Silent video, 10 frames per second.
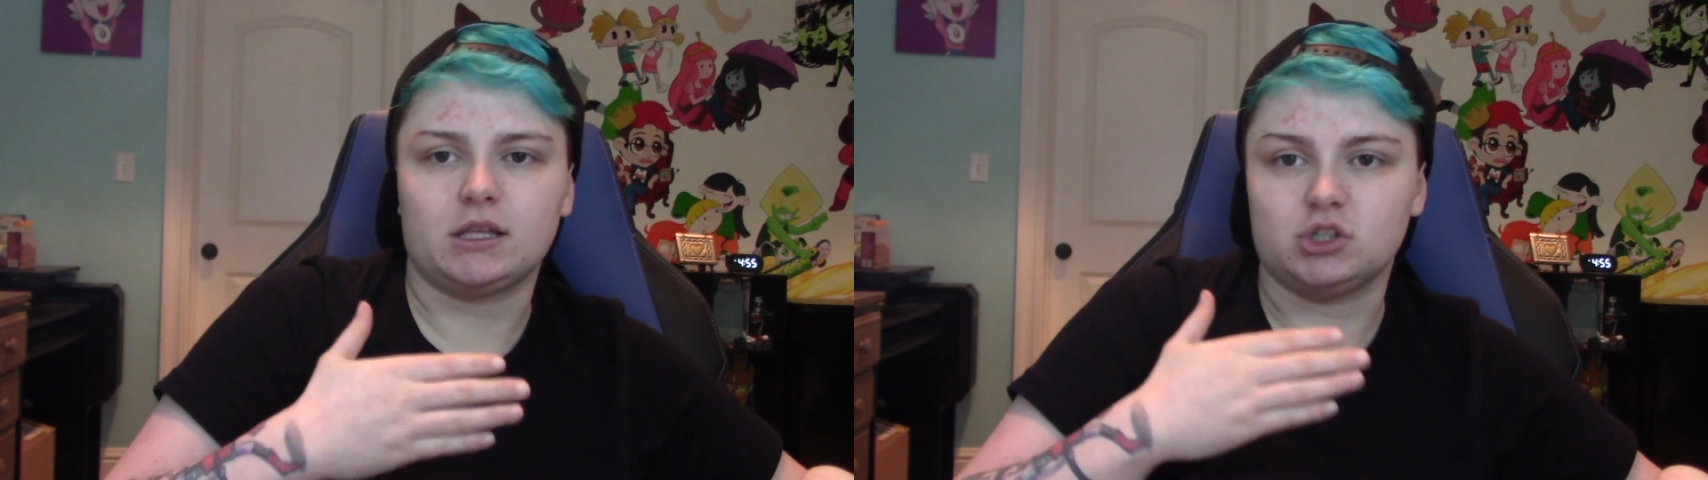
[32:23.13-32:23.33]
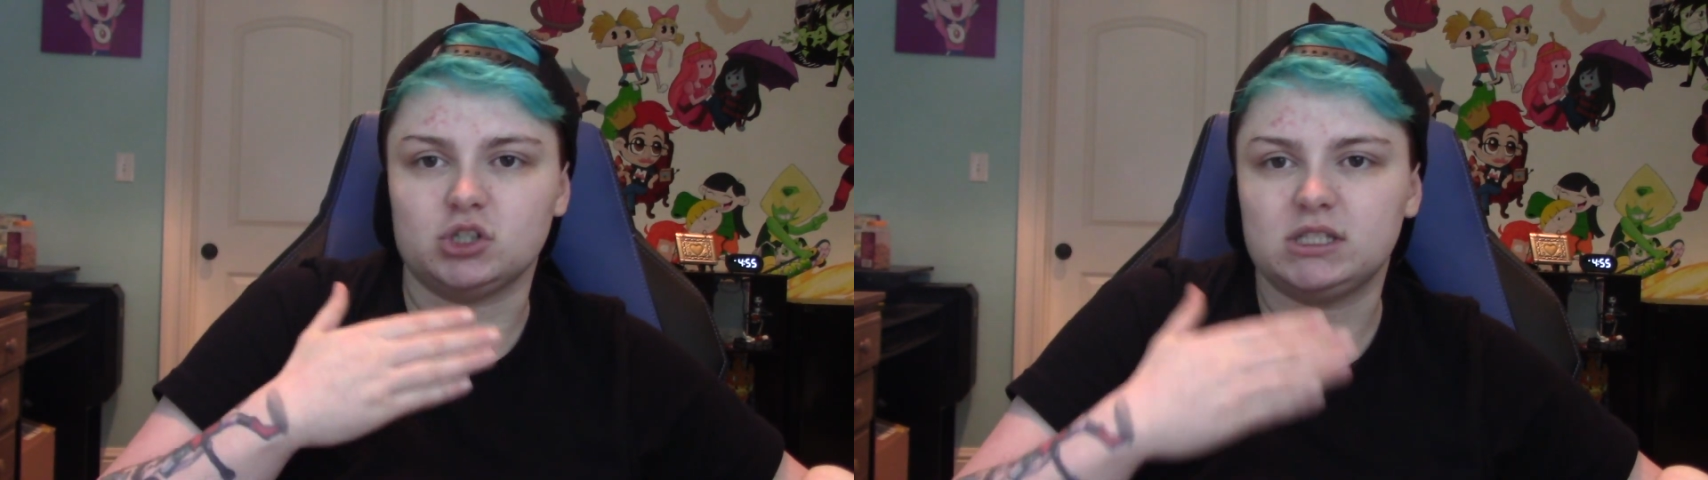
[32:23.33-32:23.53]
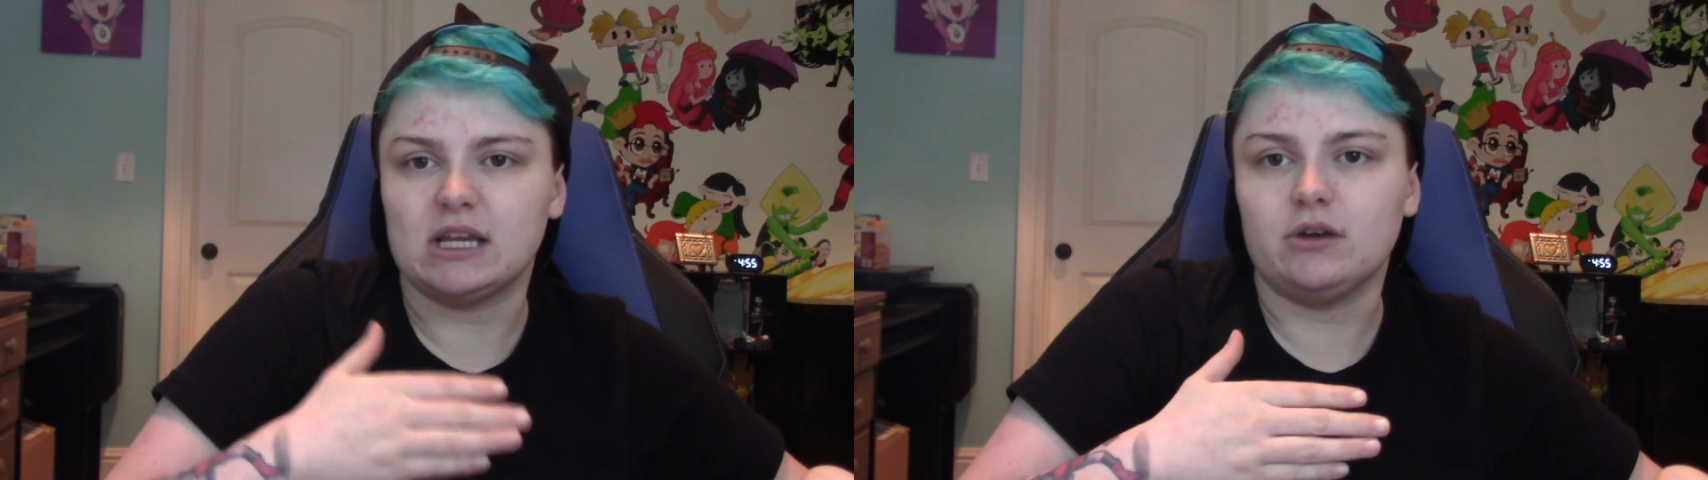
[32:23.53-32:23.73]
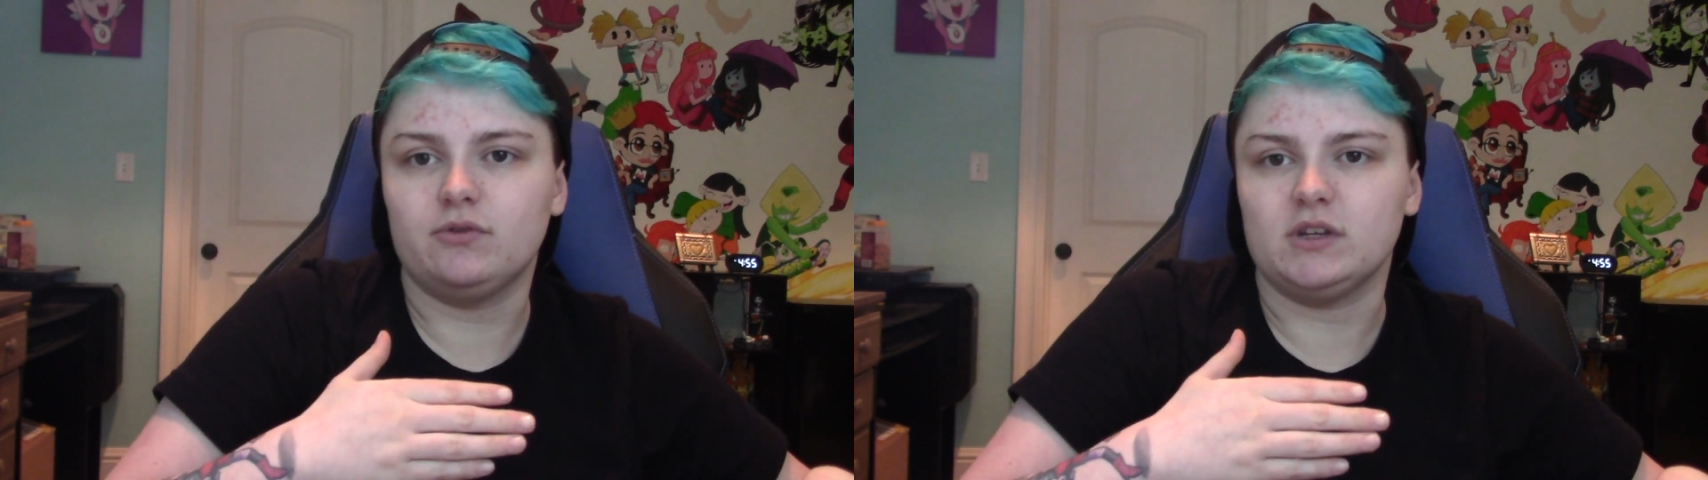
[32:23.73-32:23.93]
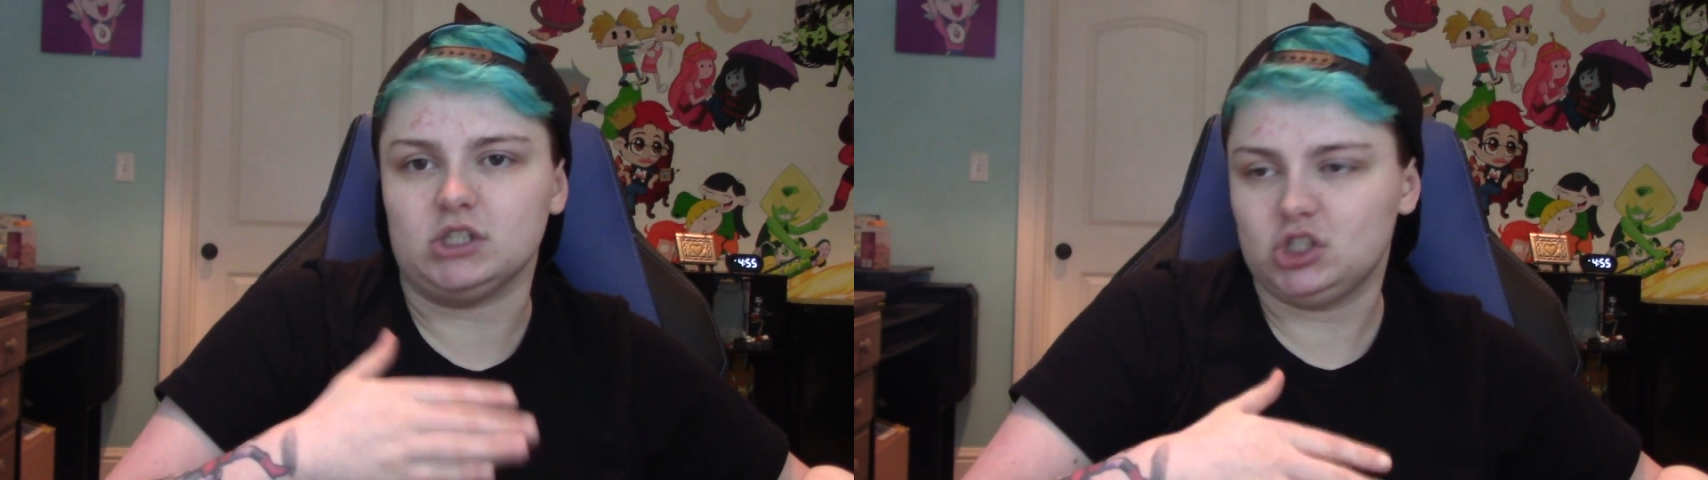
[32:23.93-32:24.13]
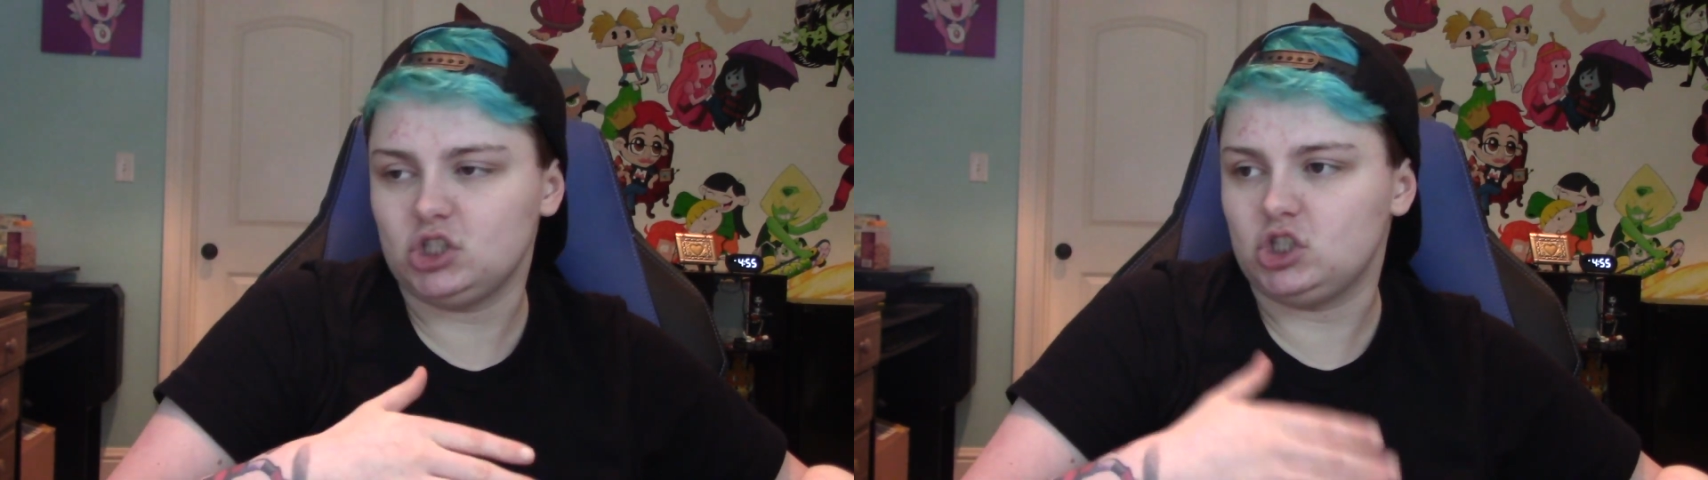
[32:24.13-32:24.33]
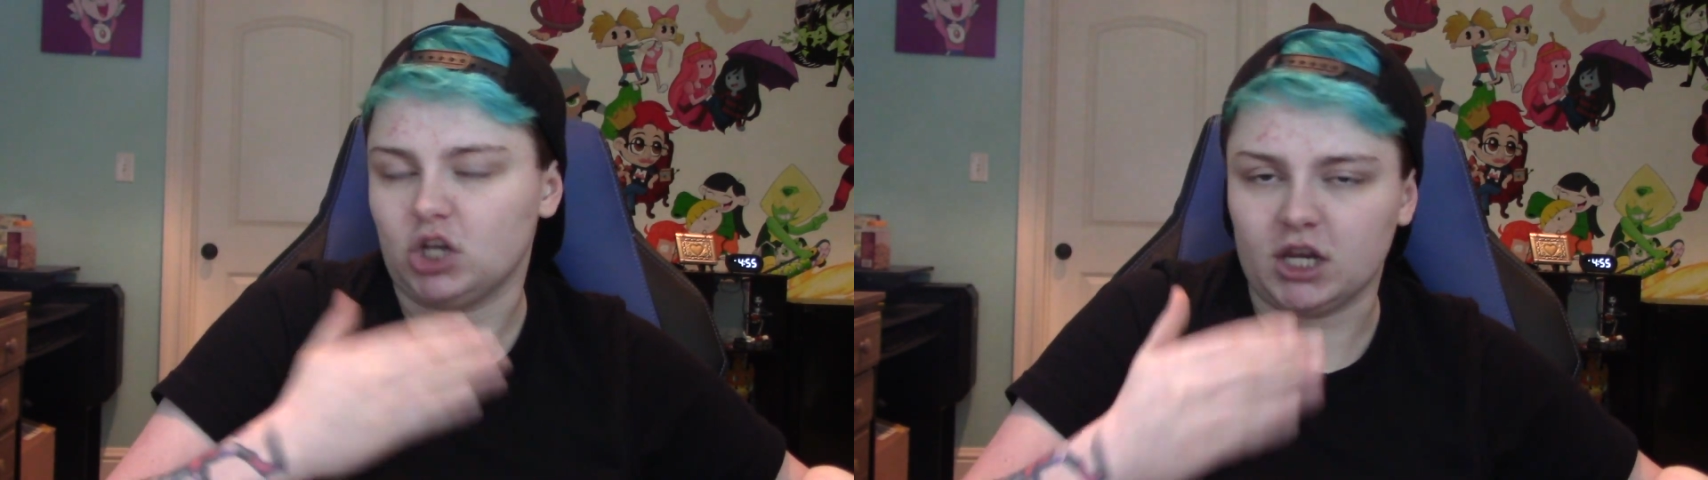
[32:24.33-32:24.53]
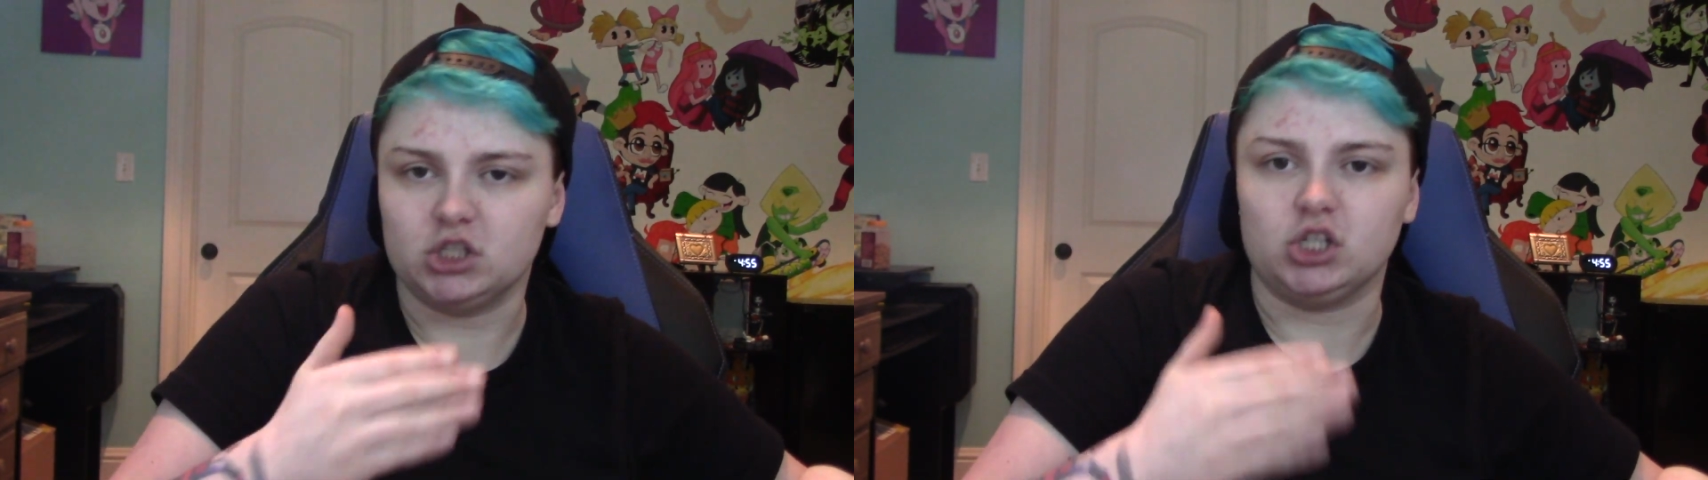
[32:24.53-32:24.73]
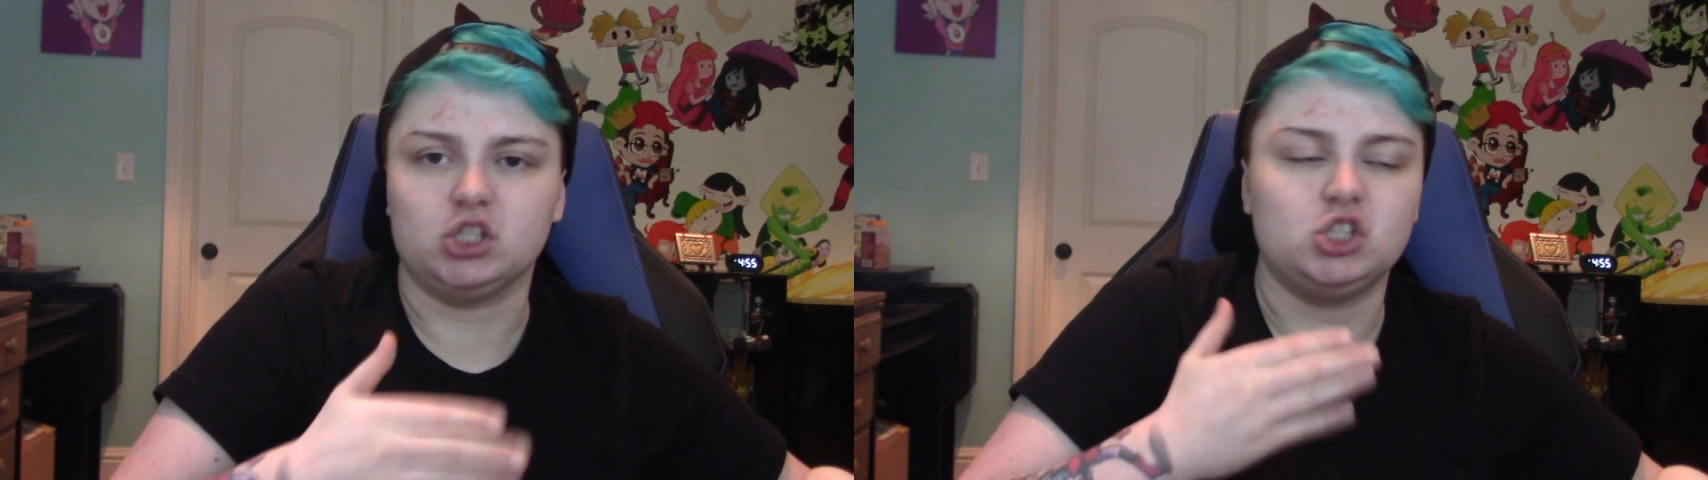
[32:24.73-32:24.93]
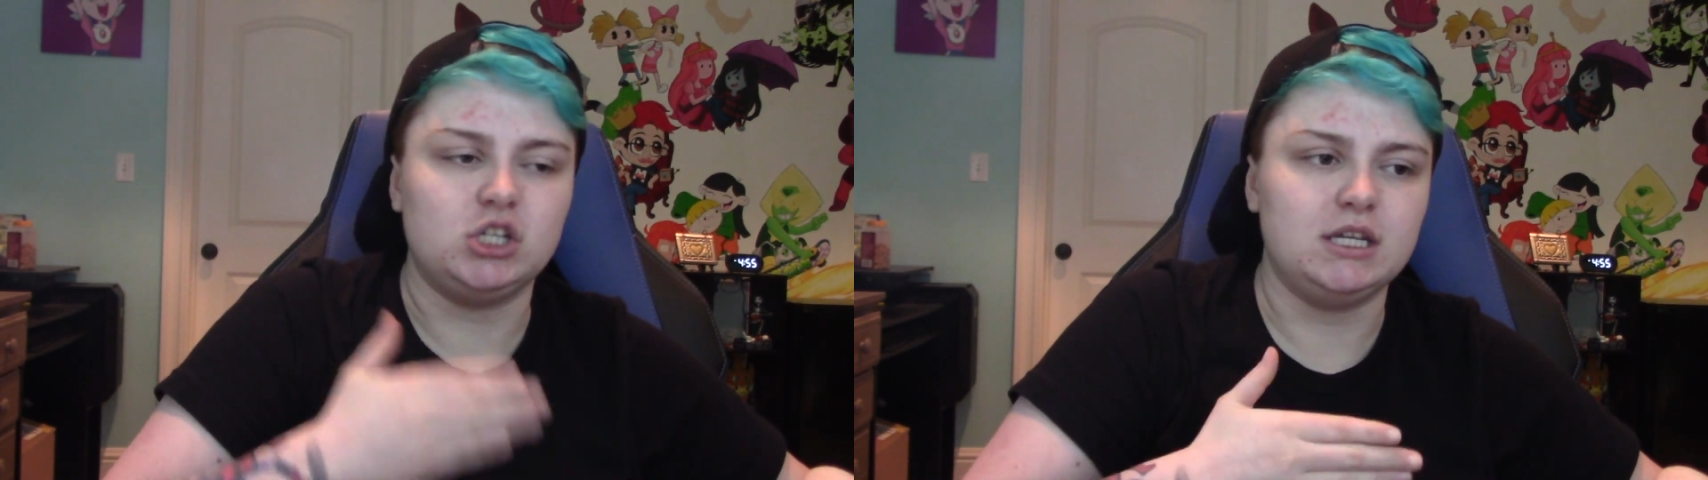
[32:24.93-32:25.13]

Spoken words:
as herself, is changing.